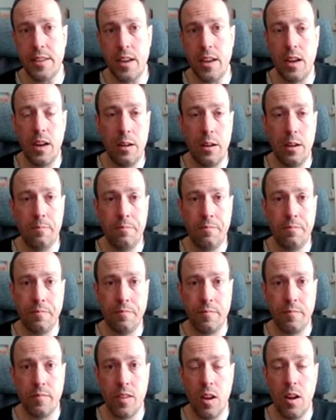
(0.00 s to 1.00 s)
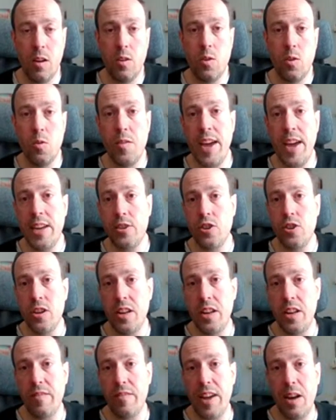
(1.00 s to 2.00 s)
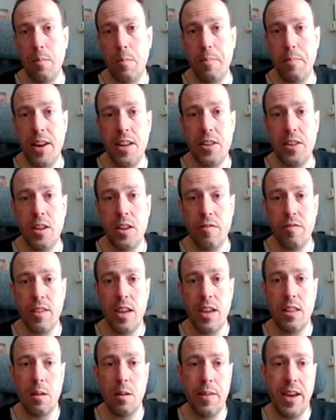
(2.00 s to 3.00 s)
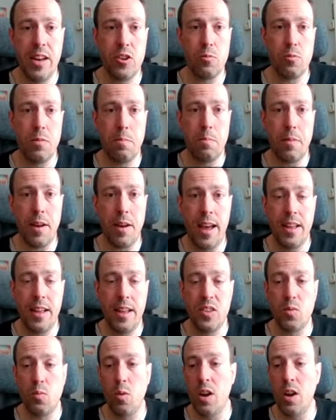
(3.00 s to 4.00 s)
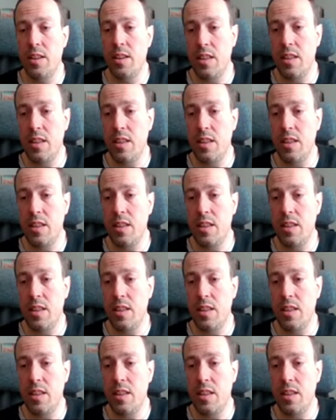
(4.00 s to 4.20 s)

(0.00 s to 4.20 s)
curation and availability of data management plans. Where